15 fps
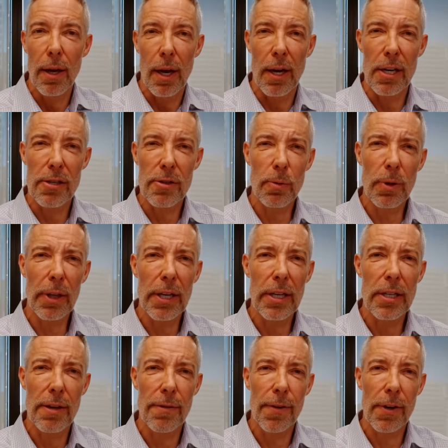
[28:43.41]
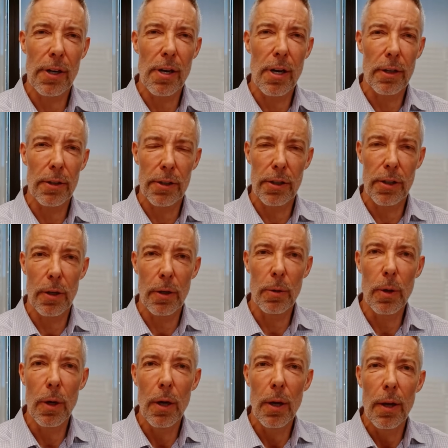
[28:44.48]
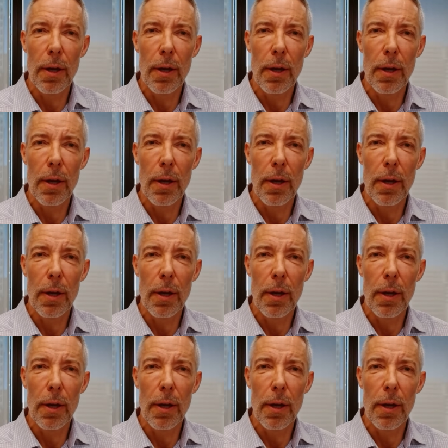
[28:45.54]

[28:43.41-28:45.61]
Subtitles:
And it's really difficult to,